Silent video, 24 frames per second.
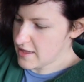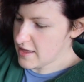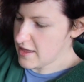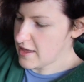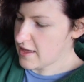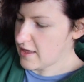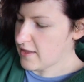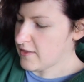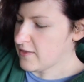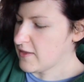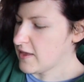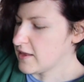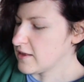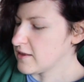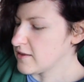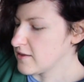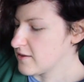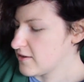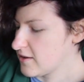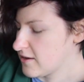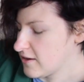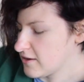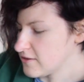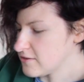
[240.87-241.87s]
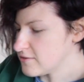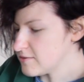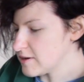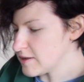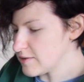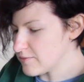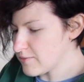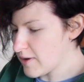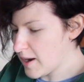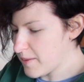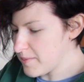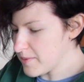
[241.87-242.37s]
And then I'll
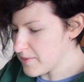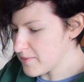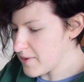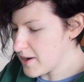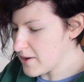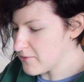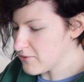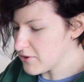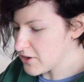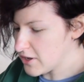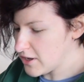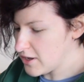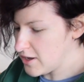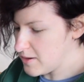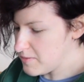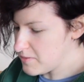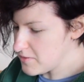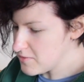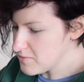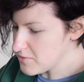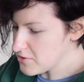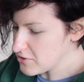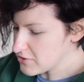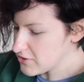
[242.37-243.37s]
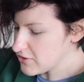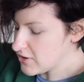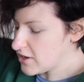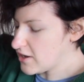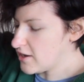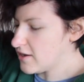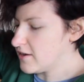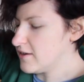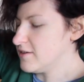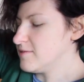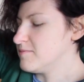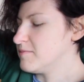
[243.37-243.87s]
always wrap it around a couple more
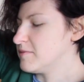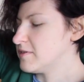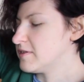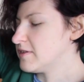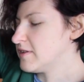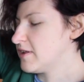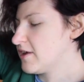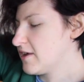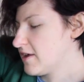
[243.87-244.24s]
times,